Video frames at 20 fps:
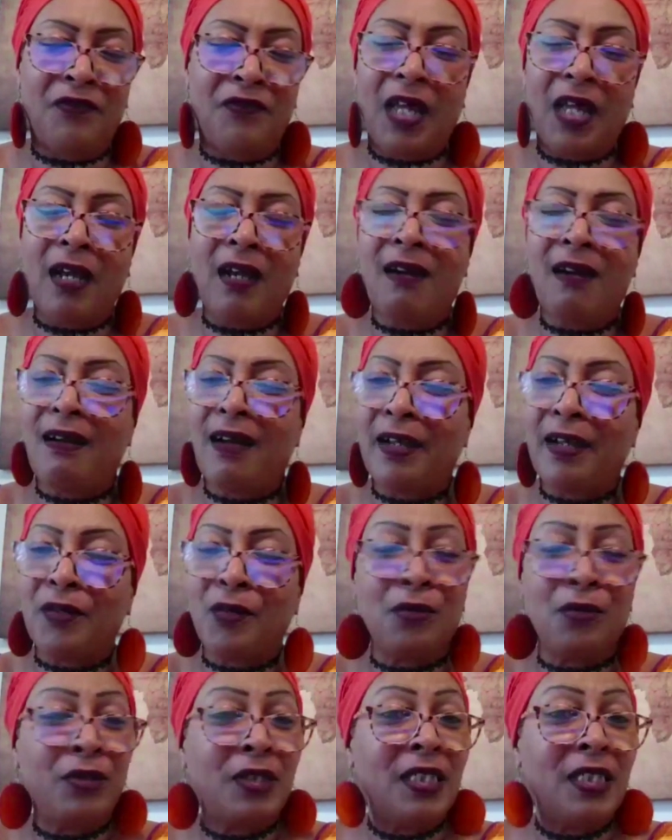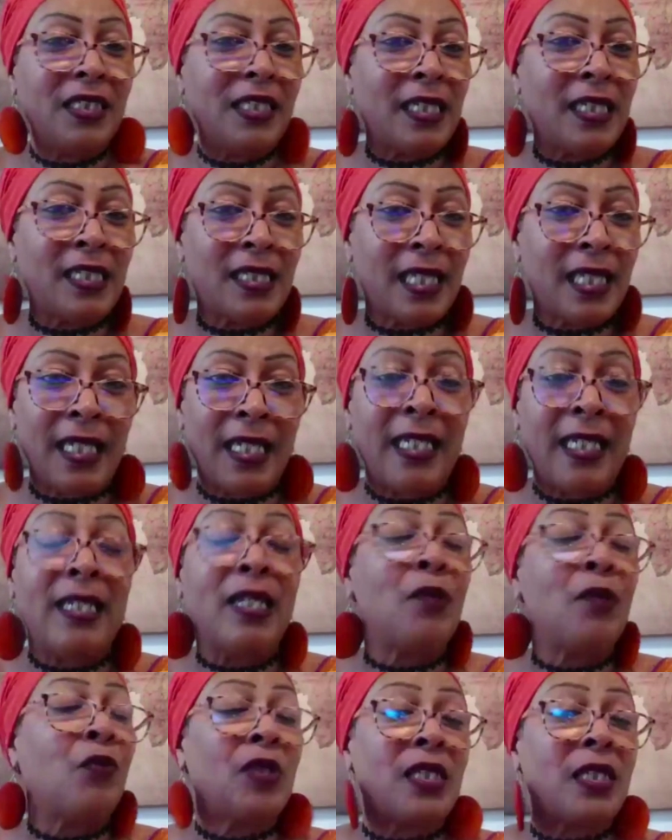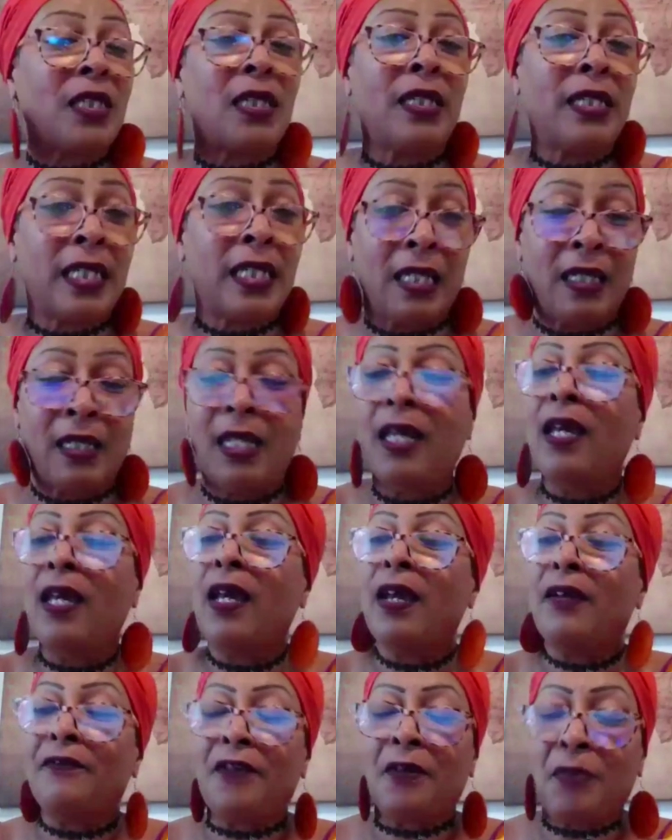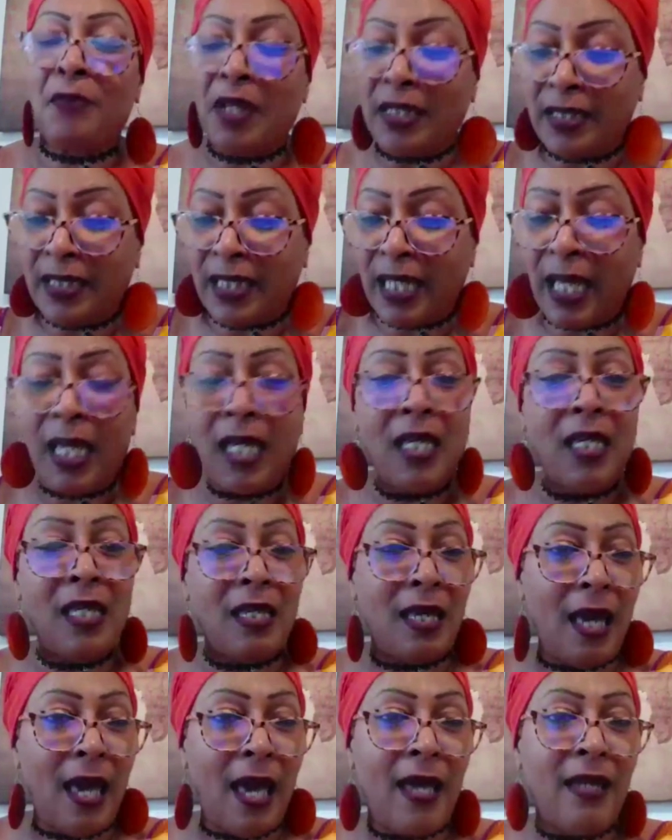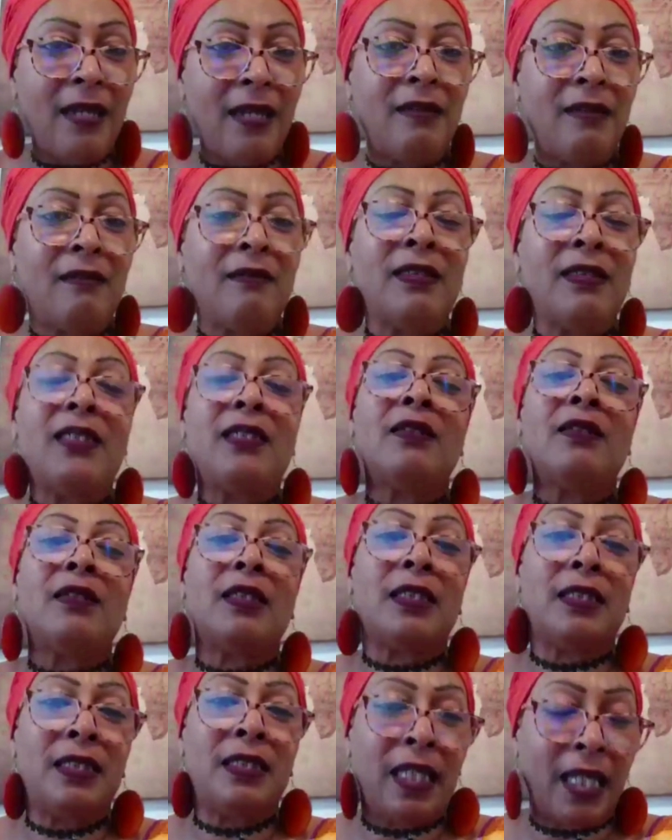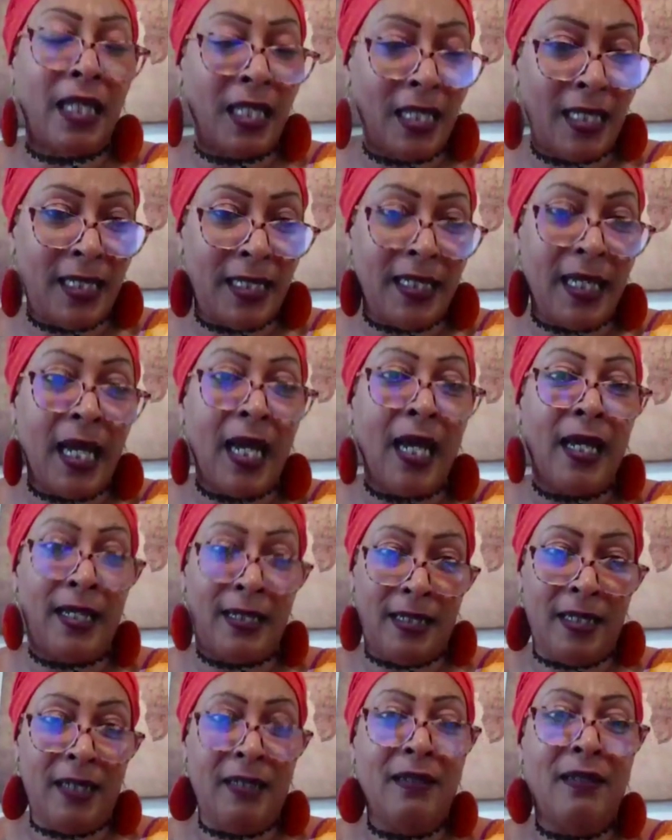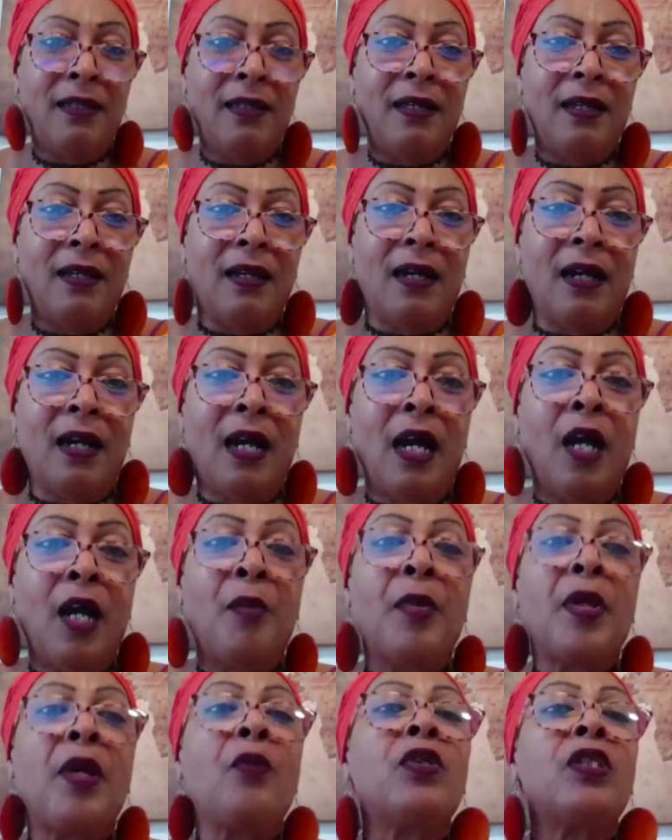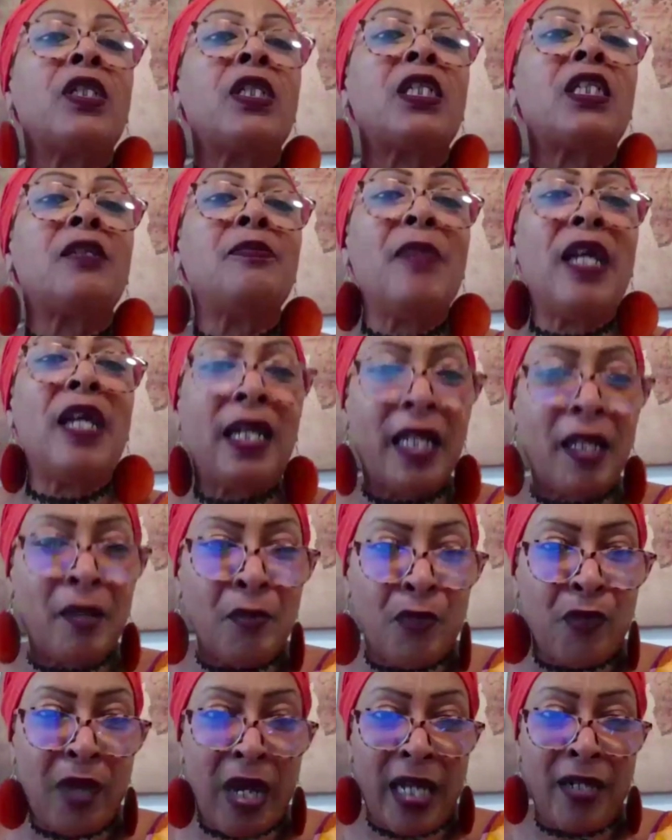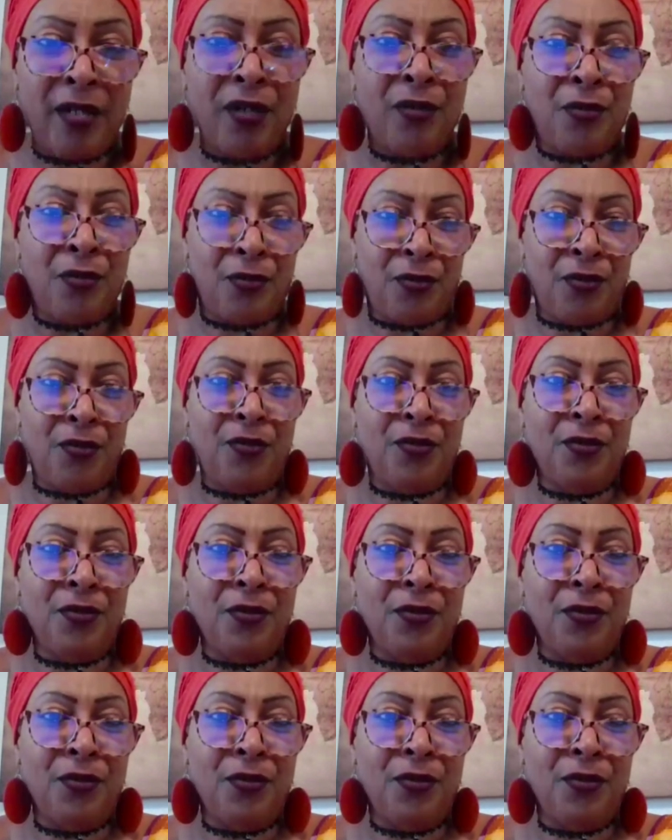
with that car, you couldn't just get in, it was clean. From the day he had it until the day he died, it was smelling brand new.